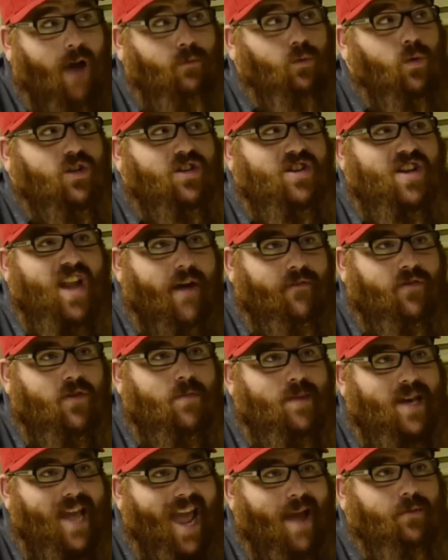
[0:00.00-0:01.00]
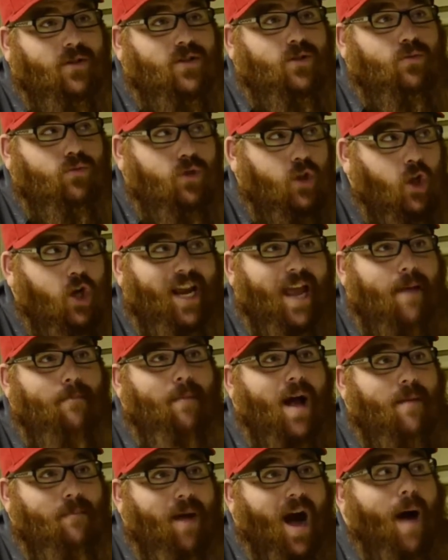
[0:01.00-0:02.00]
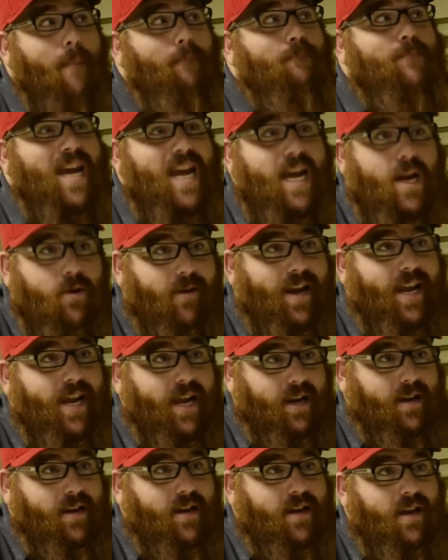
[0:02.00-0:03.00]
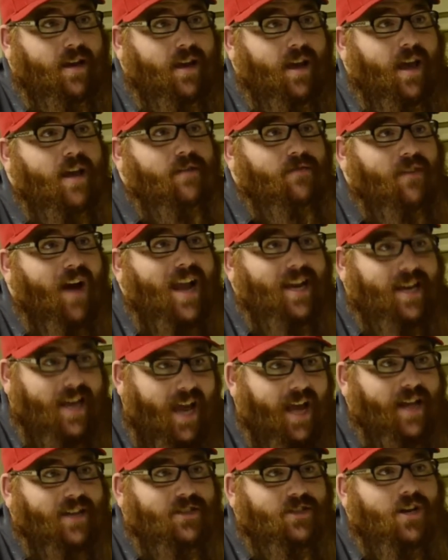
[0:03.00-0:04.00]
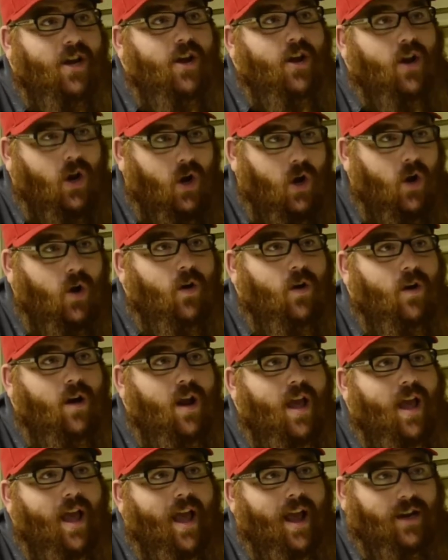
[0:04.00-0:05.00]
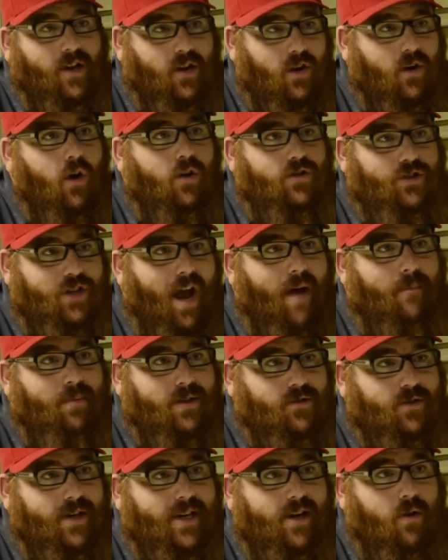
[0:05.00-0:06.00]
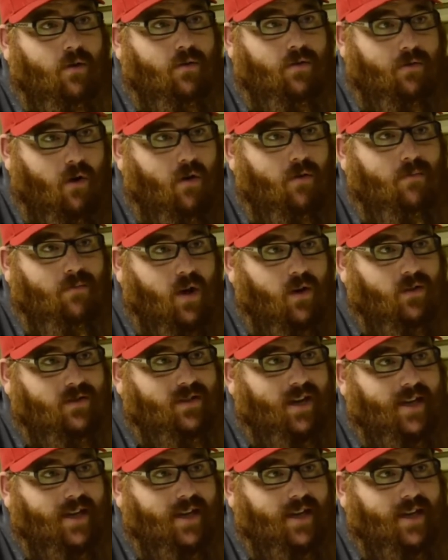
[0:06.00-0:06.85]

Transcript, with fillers: I will never be able to look at my mom, period, if I catch her and good old John Patrico throwing bones